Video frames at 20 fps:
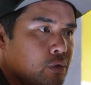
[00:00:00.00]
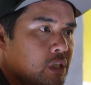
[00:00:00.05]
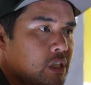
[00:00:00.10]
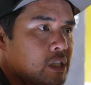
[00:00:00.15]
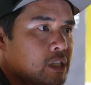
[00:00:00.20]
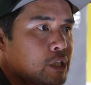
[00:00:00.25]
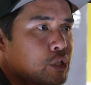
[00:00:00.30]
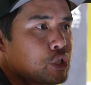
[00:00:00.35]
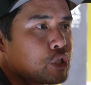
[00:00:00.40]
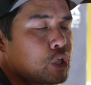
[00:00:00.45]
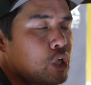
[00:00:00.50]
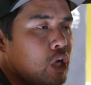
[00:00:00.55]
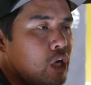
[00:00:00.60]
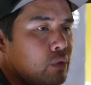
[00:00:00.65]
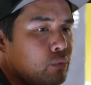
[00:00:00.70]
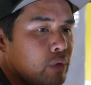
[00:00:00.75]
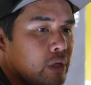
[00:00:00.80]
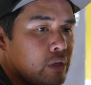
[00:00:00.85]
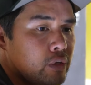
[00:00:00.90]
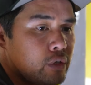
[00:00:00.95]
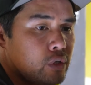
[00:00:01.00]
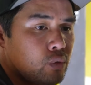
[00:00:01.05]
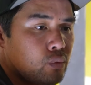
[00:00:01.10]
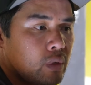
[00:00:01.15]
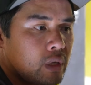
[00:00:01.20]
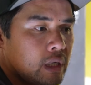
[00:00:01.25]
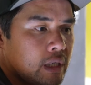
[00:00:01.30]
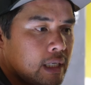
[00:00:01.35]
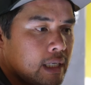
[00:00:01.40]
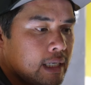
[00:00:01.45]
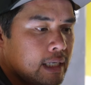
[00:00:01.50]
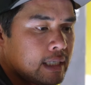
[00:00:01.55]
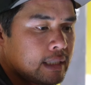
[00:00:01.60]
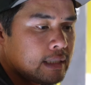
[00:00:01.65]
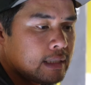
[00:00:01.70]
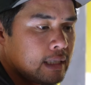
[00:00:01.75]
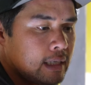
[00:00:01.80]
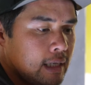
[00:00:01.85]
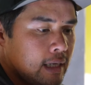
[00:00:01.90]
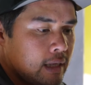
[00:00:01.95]
decision on, whether you want to cut
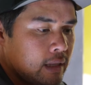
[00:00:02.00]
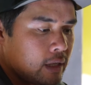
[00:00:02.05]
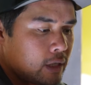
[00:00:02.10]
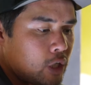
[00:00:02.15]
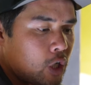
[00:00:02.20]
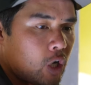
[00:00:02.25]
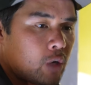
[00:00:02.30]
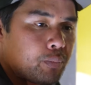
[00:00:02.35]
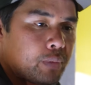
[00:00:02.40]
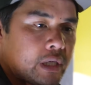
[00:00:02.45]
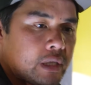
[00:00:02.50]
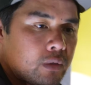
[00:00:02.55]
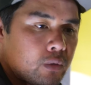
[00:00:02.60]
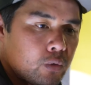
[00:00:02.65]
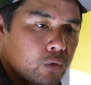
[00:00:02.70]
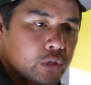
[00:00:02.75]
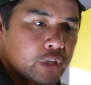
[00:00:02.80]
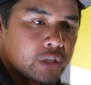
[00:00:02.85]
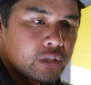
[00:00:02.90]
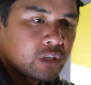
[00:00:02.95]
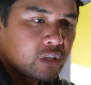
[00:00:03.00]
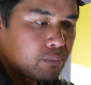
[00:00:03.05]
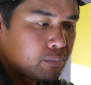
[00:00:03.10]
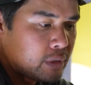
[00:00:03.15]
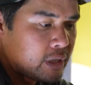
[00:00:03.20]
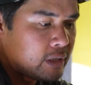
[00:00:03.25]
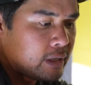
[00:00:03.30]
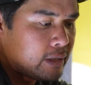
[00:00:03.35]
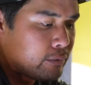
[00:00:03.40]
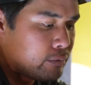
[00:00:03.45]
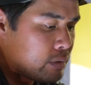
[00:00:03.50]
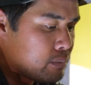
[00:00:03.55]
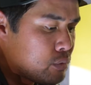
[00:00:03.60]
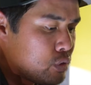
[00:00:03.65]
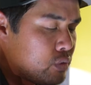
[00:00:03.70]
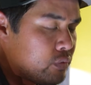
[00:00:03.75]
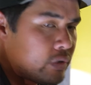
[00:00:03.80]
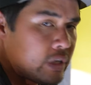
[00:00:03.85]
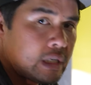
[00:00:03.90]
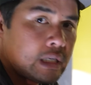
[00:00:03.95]
the carpet or just completely
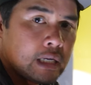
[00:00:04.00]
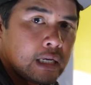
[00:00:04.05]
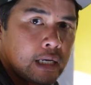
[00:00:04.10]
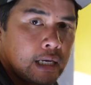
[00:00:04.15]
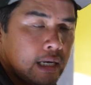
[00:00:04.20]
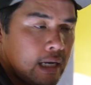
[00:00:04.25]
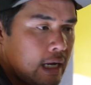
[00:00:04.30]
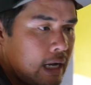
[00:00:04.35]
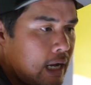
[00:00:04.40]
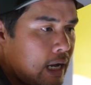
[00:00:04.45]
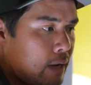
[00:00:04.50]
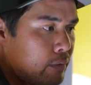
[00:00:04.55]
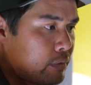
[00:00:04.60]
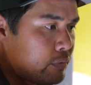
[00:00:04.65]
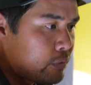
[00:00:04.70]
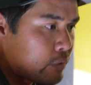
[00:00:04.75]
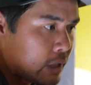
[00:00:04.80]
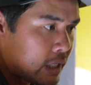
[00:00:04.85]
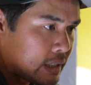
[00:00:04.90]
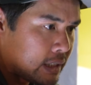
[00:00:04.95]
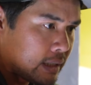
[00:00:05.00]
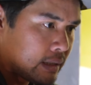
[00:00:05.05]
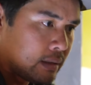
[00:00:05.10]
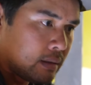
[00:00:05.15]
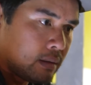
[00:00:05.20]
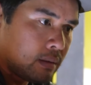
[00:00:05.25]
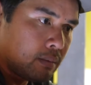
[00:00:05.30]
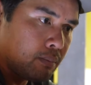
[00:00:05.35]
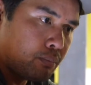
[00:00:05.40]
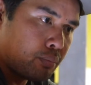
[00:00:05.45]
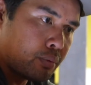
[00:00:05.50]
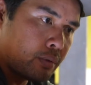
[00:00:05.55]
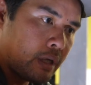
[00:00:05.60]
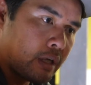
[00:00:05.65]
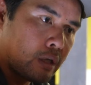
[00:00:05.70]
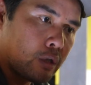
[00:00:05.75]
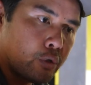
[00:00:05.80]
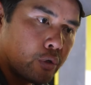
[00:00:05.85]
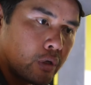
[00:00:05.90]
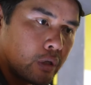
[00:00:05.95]
remove it. We forgot to
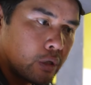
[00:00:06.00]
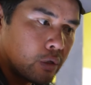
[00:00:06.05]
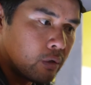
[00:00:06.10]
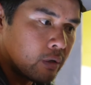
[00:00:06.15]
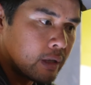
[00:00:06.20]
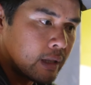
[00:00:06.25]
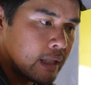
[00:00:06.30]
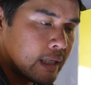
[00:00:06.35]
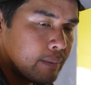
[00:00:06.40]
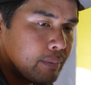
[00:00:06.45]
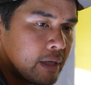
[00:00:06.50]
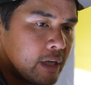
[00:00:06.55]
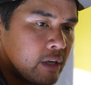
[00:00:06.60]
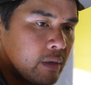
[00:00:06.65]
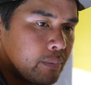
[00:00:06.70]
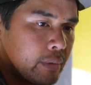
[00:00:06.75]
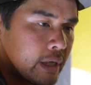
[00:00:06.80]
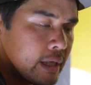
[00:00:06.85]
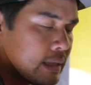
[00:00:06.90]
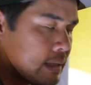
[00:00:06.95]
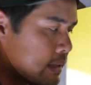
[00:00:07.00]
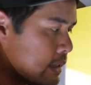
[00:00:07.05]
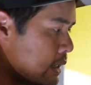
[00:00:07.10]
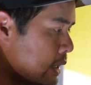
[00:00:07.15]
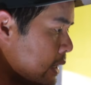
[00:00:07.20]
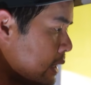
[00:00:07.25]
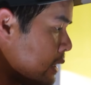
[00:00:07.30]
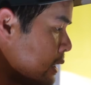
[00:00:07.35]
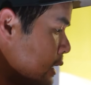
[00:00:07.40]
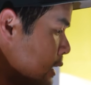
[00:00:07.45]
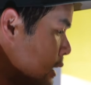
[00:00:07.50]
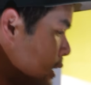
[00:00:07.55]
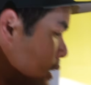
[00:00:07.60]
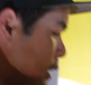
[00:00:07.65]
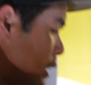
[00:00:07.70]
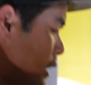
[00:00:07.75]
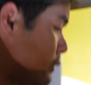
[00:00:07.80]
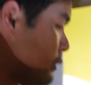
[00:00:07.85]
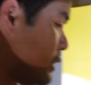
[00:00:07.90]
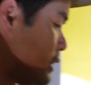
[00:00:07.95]
include a little clip here, but
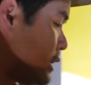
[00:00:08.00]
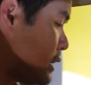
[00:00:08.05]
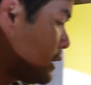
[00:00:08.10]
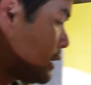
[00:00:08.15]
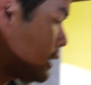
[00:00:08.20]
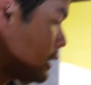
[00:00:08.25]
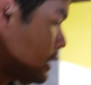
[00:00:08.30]
obviously